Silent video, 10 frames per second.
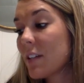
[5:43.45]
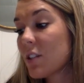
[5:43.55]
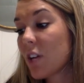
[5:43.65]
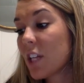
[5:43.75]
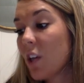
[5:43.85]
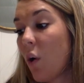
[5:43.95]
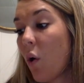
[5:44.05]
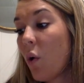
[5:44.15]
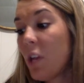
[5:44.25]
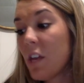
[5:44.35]
during the
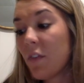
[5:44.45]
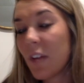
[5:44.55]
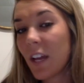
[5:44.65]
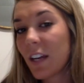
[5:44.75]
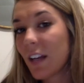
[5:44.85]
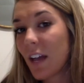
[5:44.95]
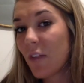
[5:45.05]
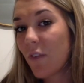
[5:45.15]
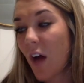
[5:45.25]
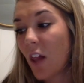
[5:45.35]
whole evening and night
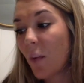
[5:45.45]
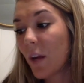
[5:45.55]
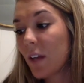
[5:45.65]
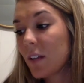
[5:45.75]
following.